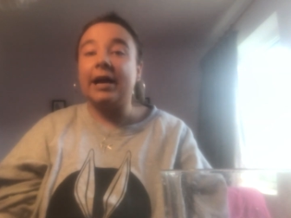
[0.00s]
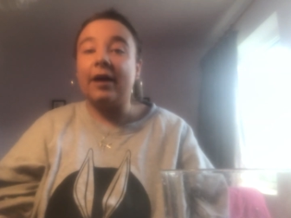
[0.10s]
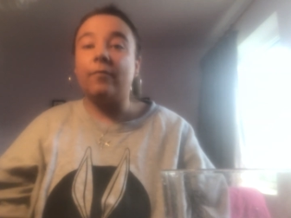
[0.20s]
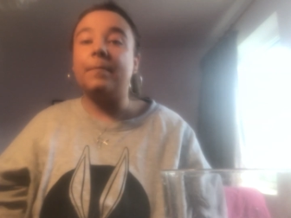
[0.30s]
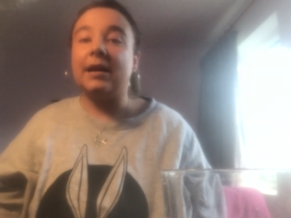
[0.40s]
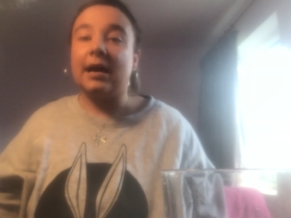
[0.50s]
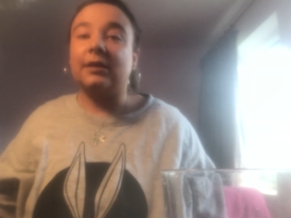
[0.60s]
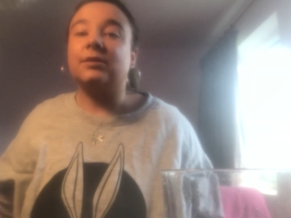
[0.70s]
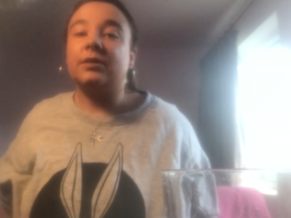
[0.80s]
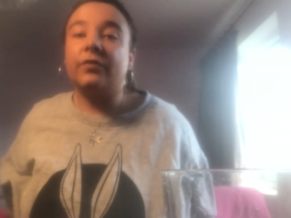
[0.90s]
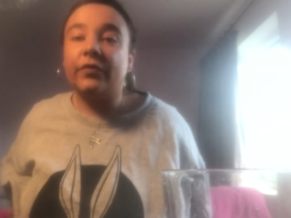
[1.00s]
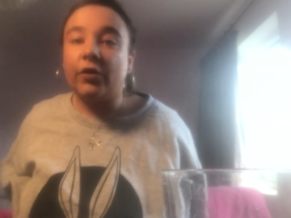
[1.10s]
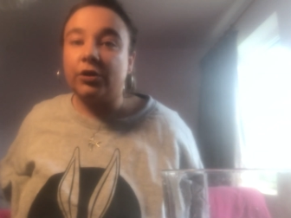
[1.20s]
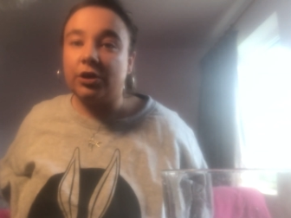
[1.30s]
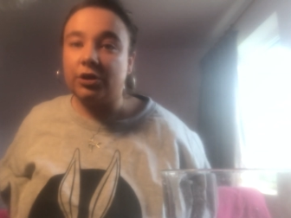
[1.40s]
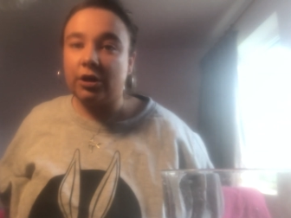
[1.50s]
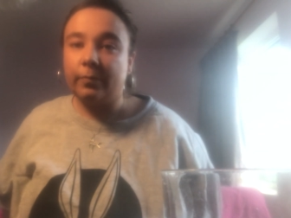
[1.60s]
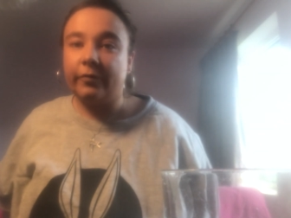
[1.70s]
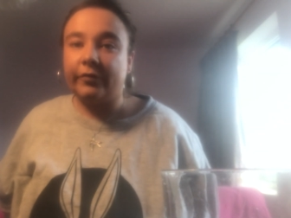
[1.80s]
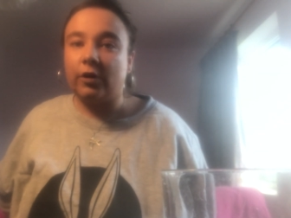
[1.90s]
I haven't been active on
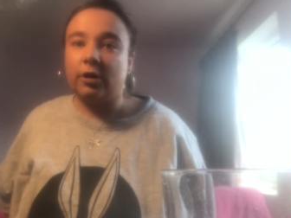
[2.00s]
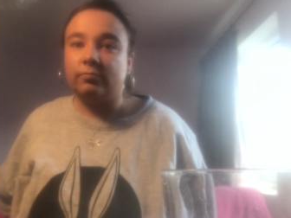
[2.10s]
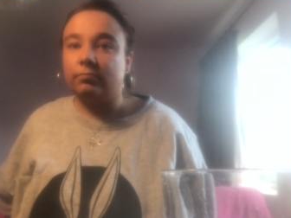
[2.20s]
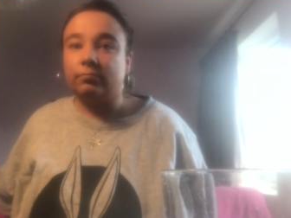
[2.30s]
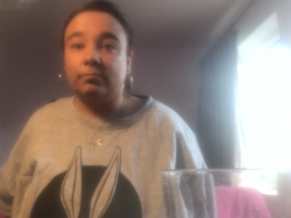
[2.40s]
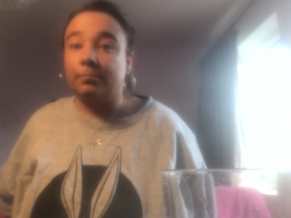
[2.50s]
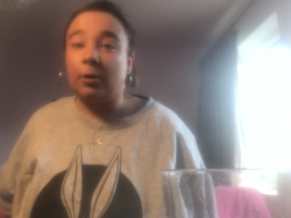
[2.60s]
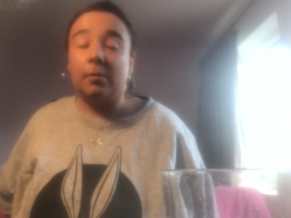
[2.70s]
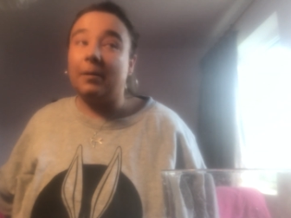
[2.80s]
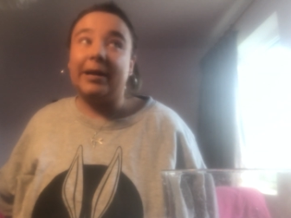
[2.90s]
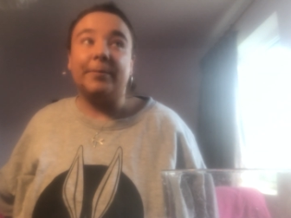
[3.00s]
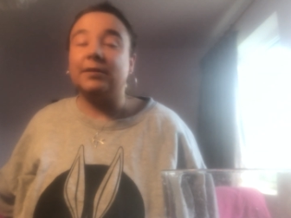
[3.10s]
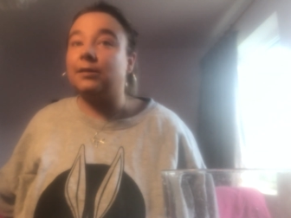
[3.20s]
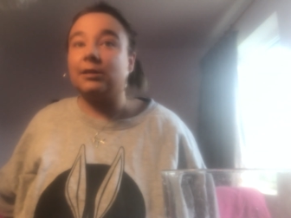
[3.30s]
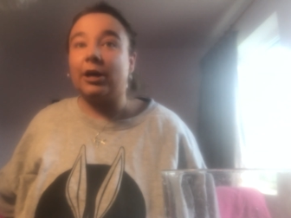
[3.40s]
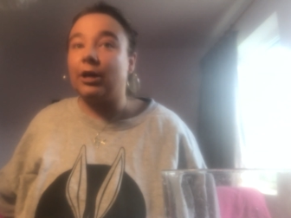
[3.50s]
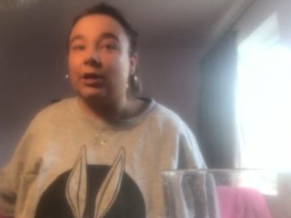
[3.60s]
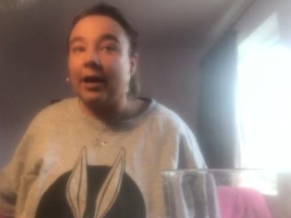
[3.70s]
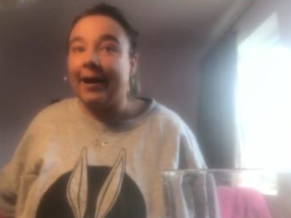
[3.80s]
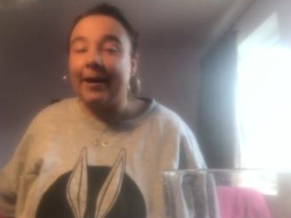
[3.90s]
YouTube for probably months now.
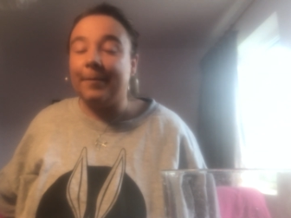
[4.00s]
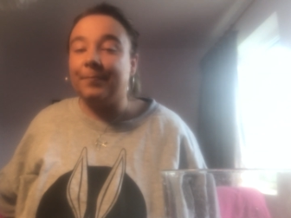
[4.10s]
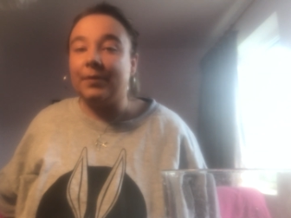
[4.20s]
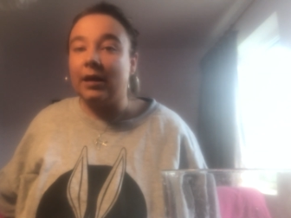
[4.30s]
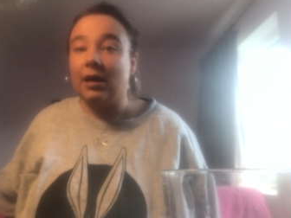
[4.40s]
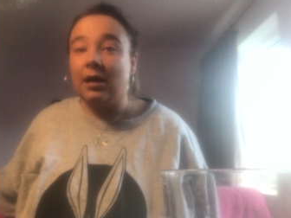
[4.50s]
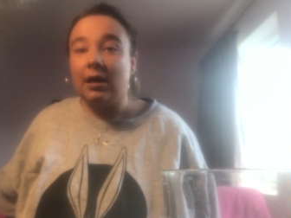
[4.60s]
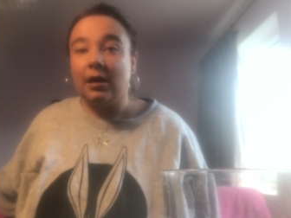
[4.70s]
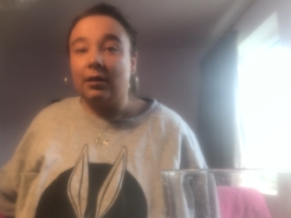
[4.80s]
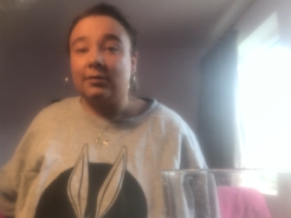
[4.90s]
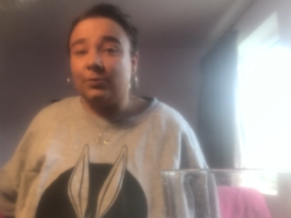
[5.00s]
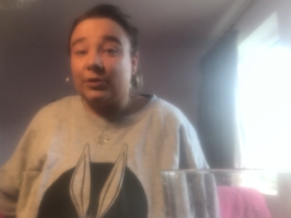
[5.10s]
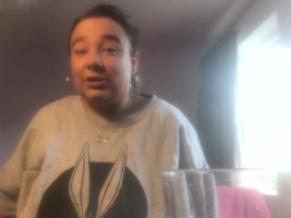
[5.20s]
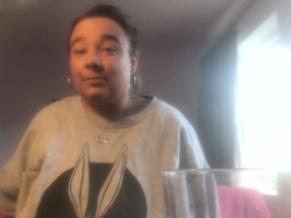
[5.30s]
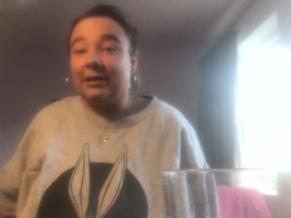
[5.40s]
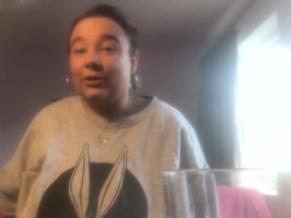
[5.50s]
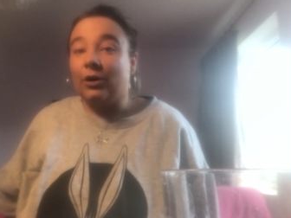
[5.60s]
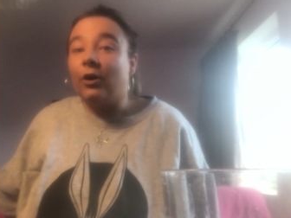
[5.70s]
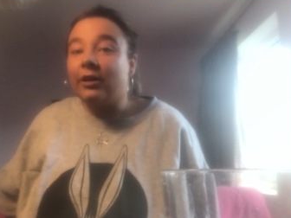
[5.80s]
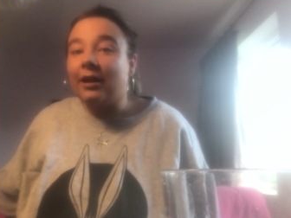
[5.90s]
Um, so much has been going
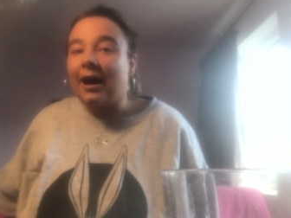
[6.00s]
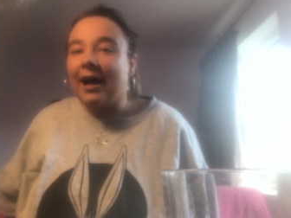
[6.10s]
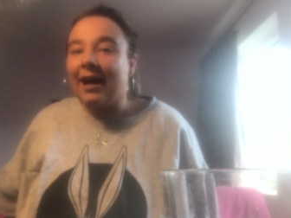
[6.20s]
on